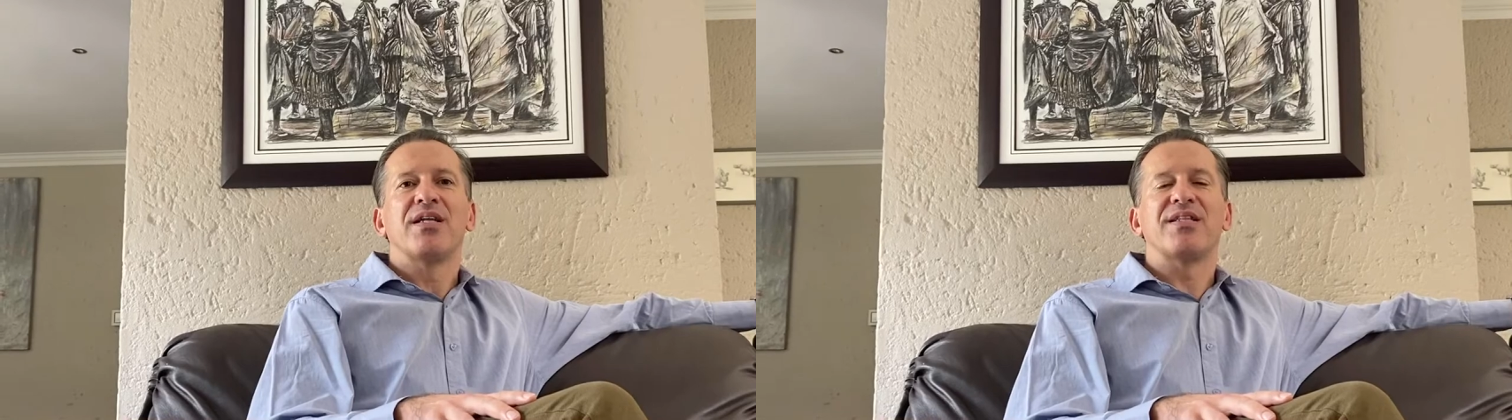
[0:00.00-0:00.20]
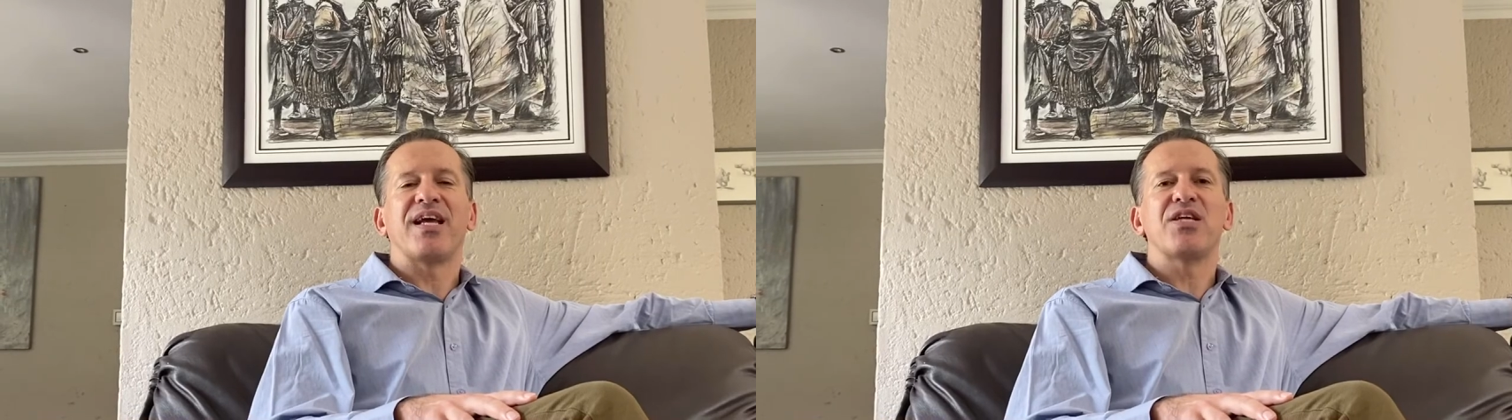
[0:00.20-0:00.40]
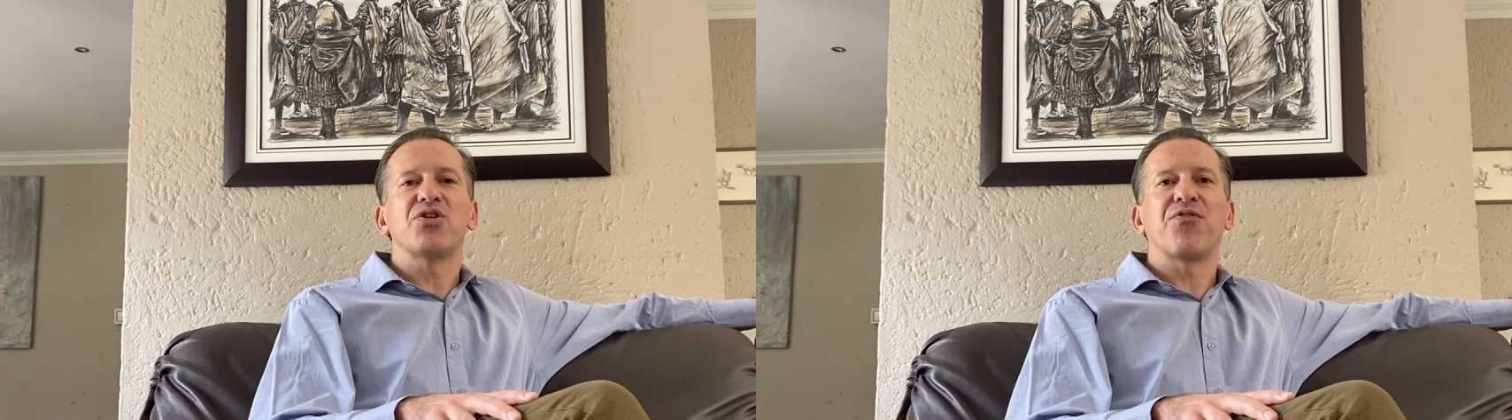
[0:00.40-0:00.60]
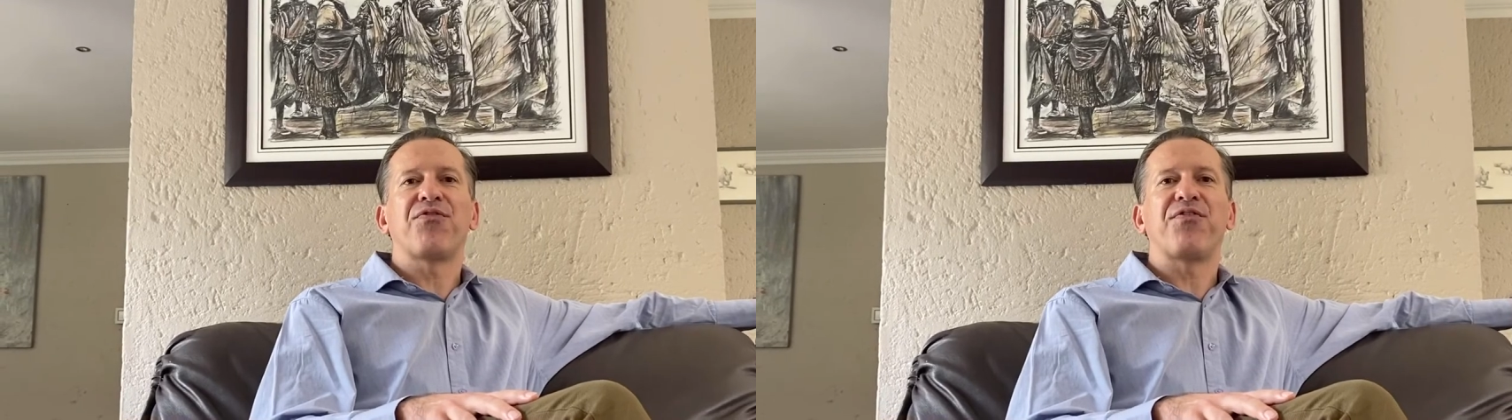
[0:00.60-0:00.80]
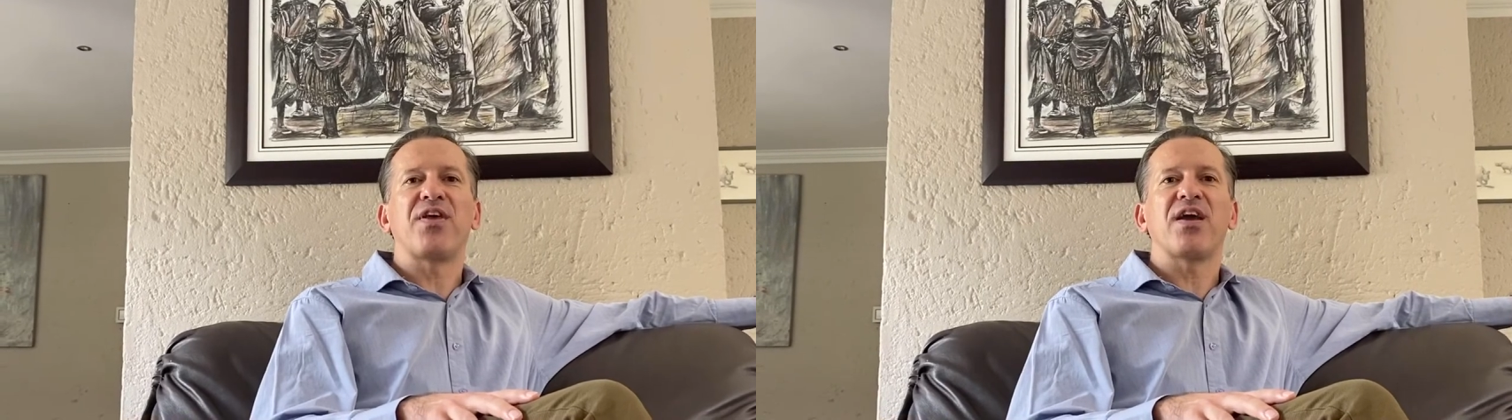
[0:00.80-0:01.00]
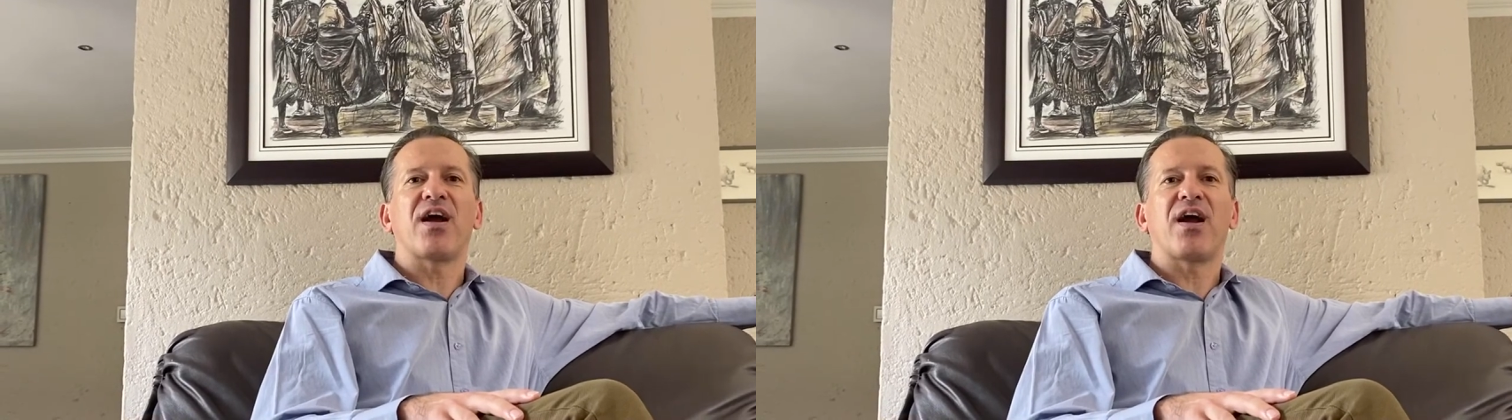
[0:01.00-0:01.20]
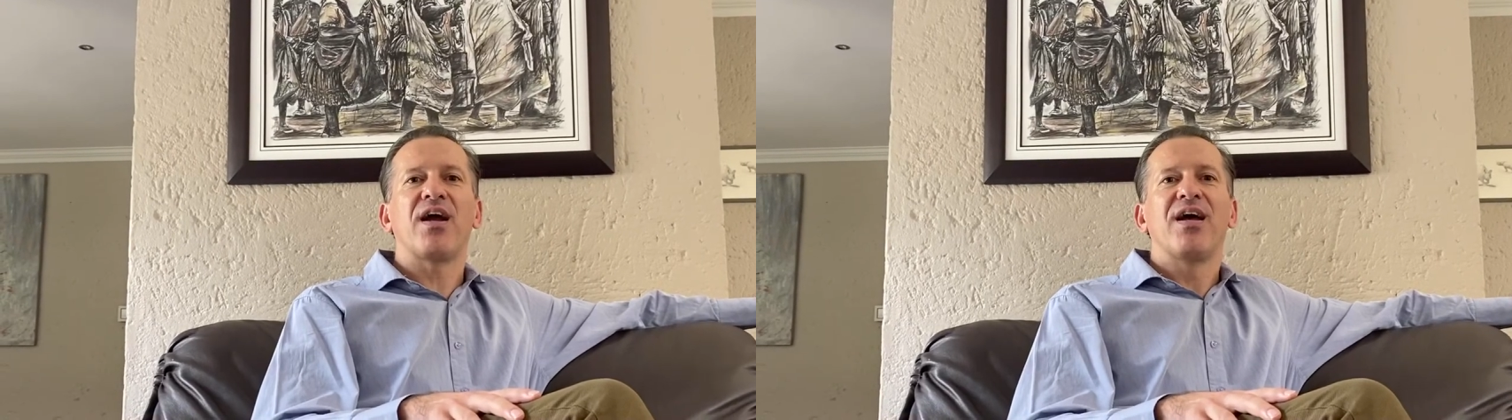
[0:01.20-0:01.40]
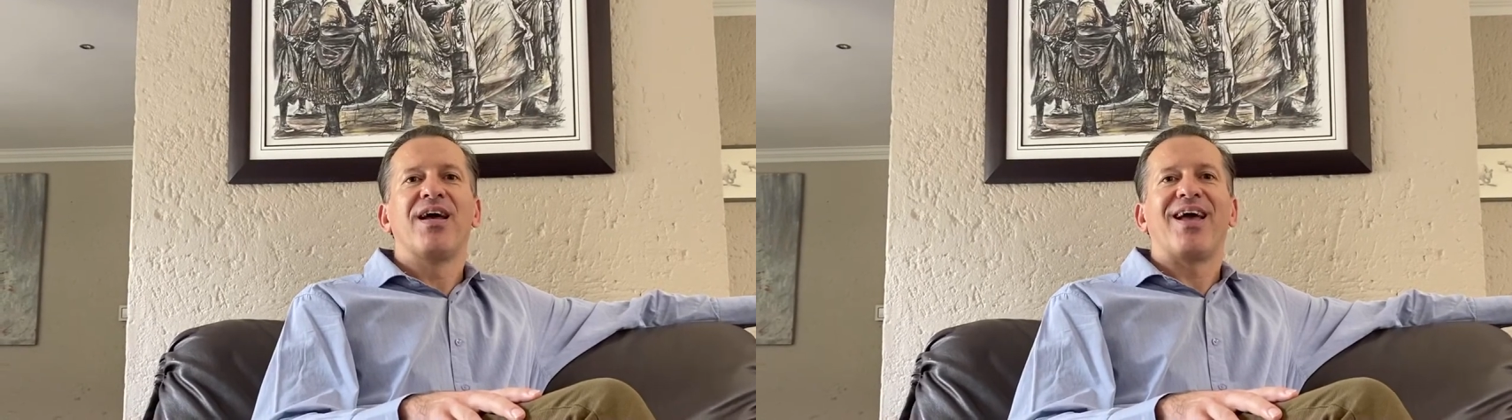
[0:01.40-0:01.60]
days of
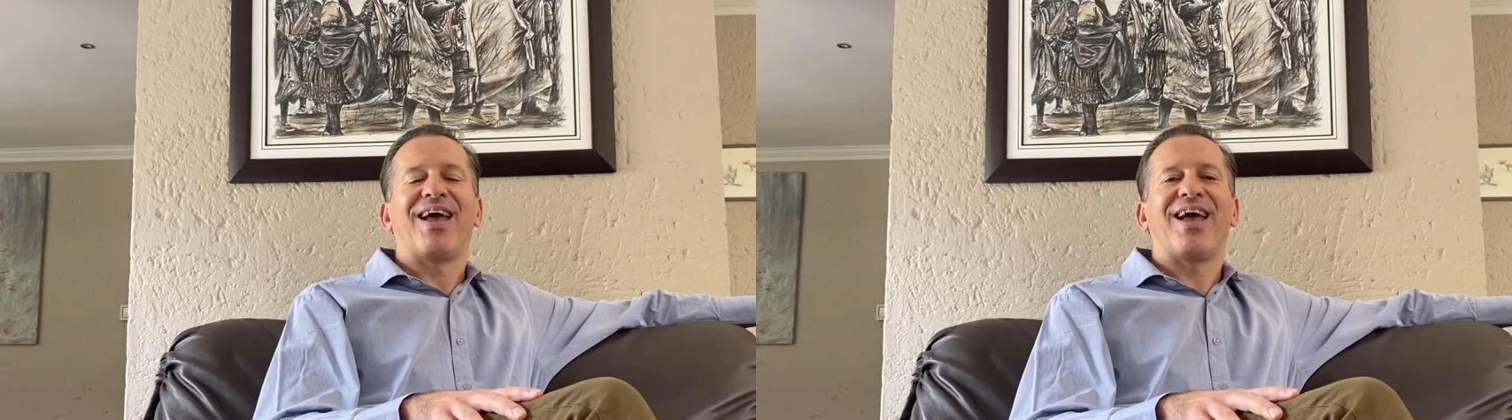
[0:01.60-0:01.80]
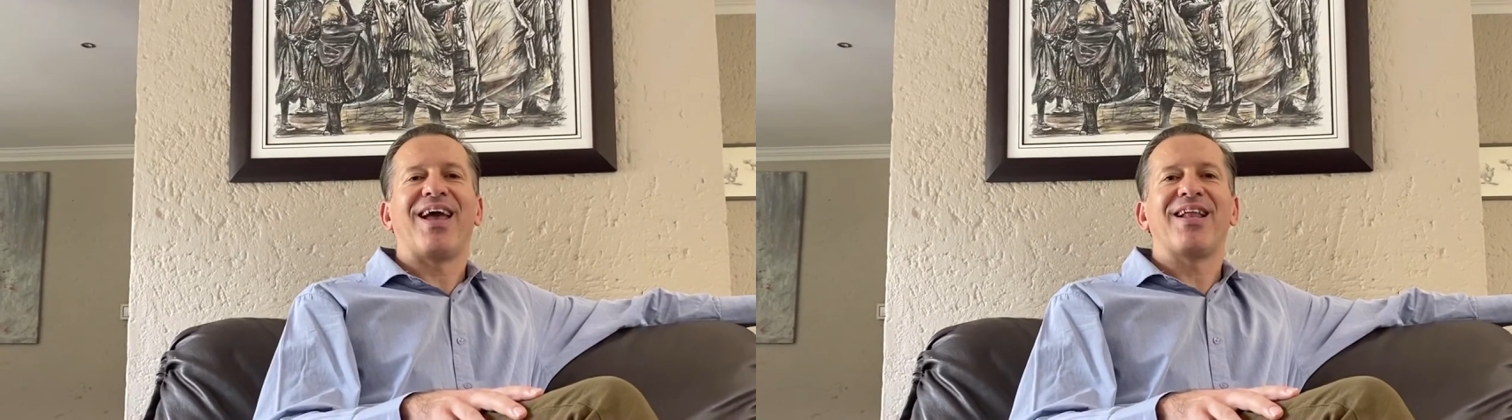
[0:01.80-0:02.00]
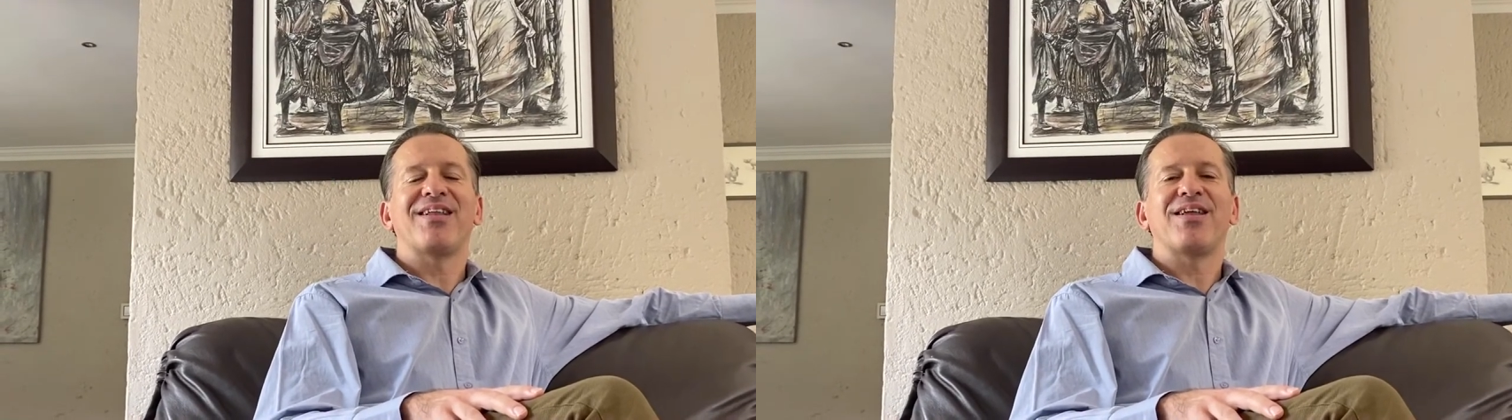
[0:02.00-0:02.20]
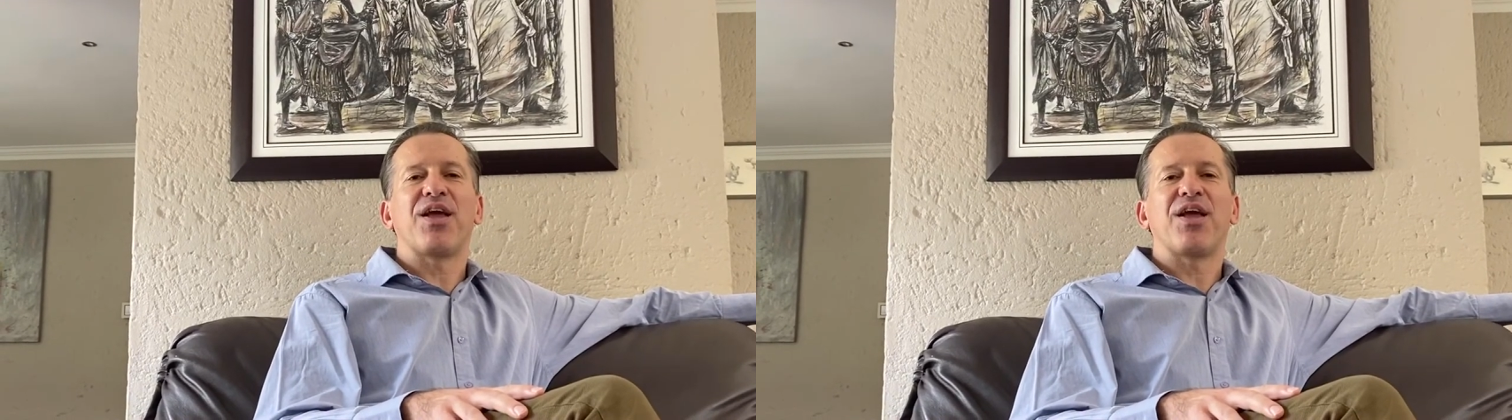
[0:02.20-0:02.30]
fear, and uh,